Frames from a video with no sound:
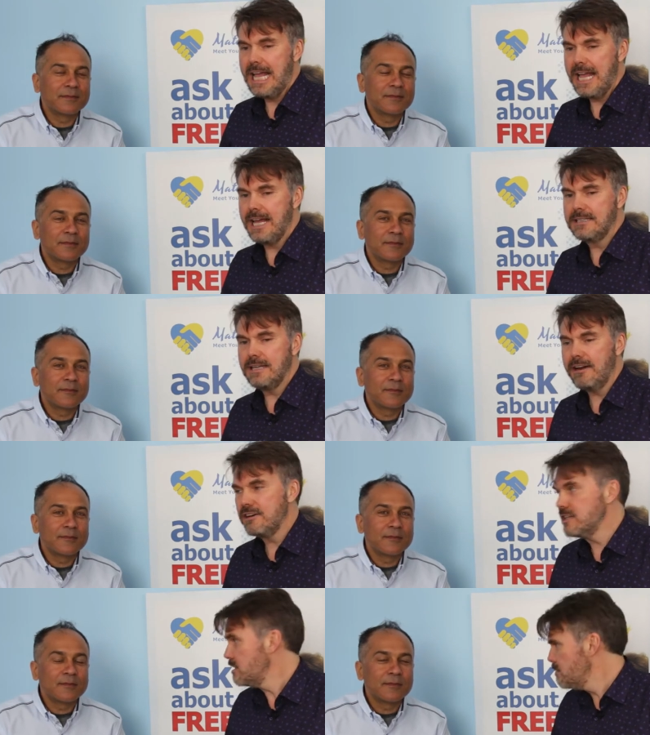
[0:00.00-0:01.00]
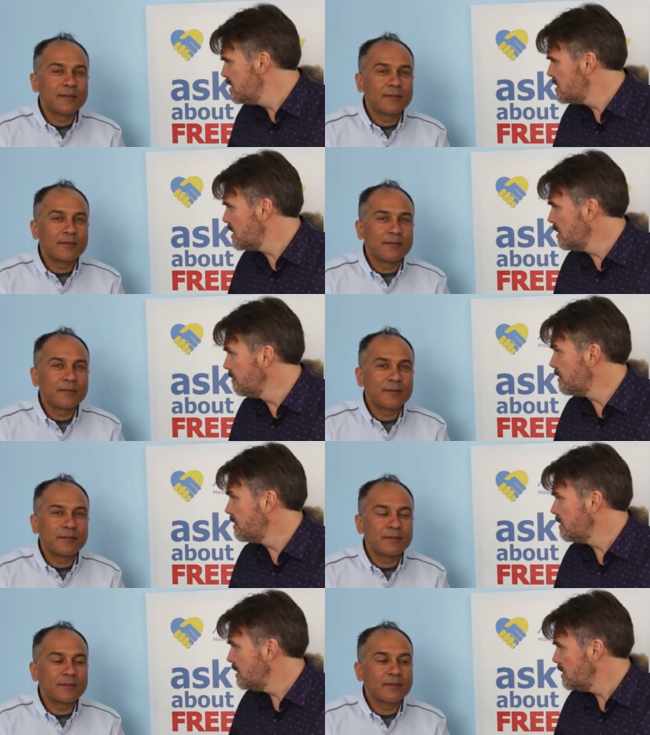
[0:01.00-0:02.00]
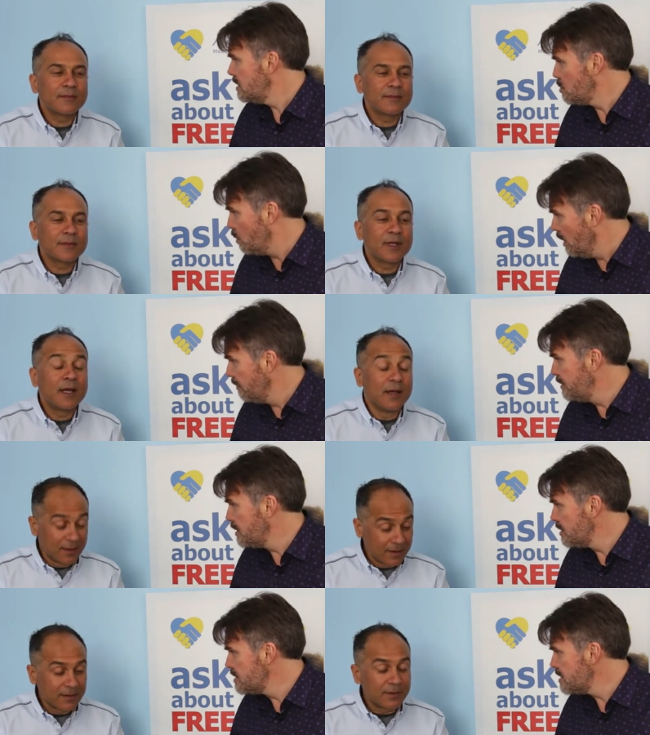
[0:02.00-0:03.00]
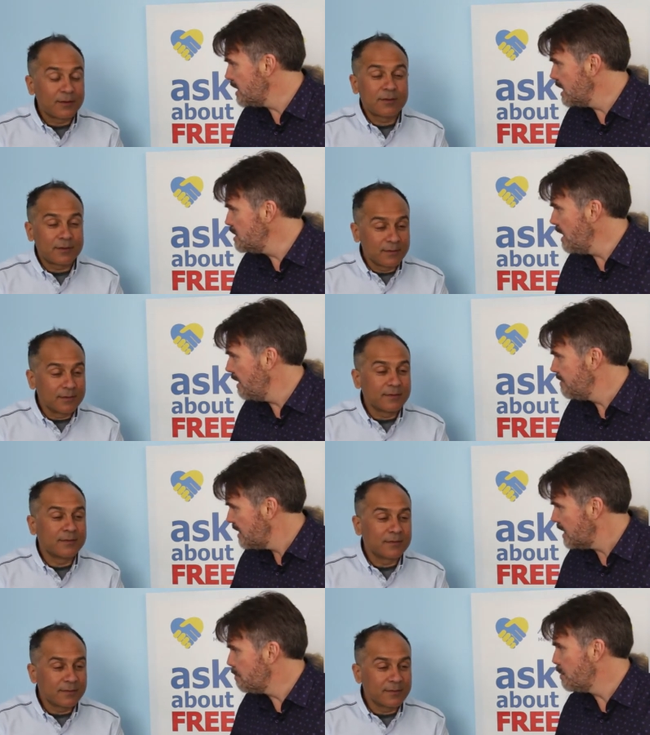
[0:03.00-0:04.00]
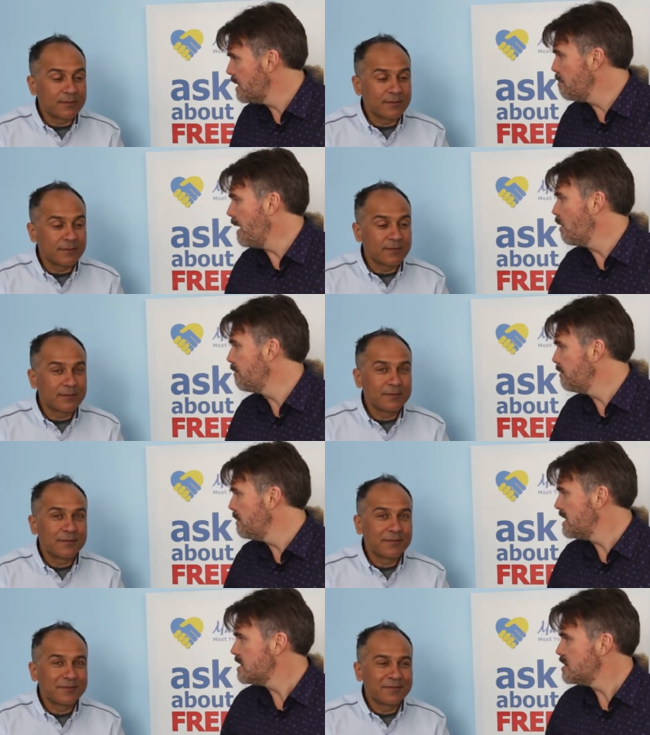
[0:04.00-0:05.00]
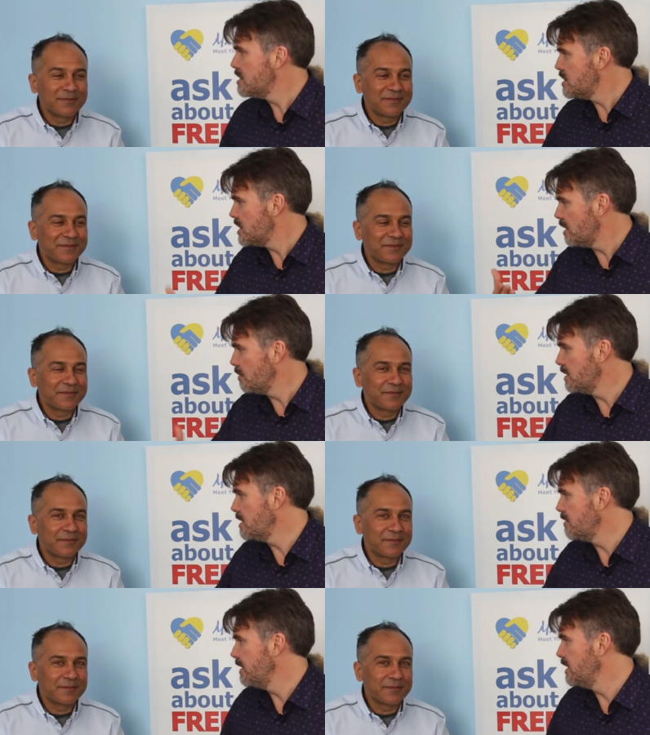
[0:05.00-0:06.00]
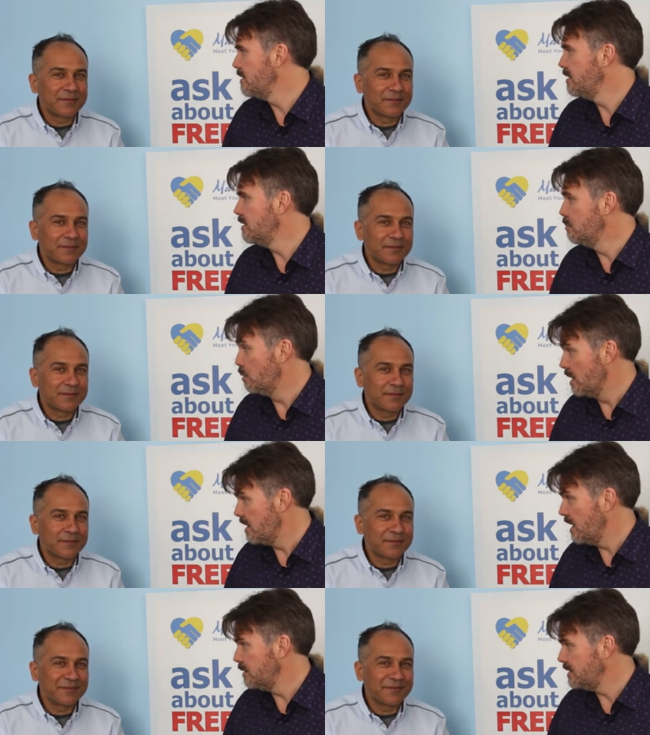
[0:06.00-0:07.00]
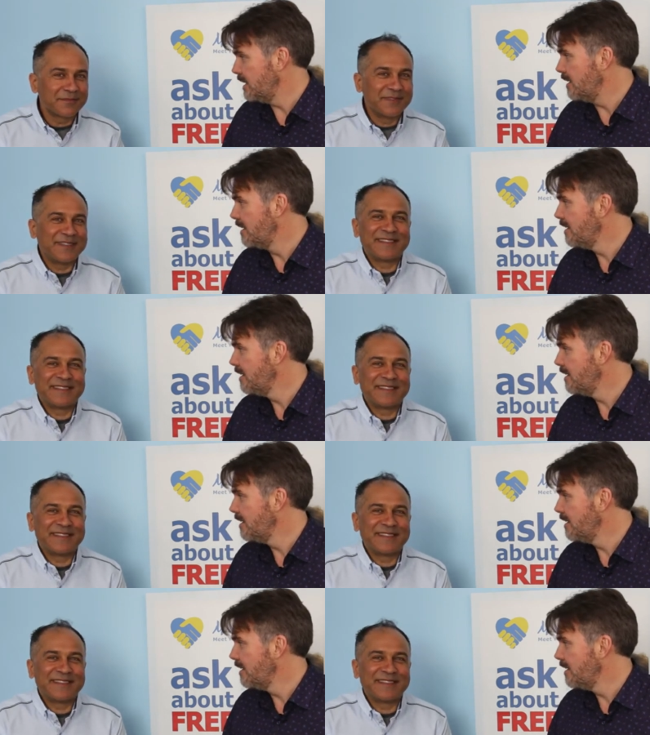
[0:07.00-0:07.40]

Speaker 1: And Aaron, you've been single for 12 years, and you have, I think, a pretty powerful message to share with your fellow brother out there.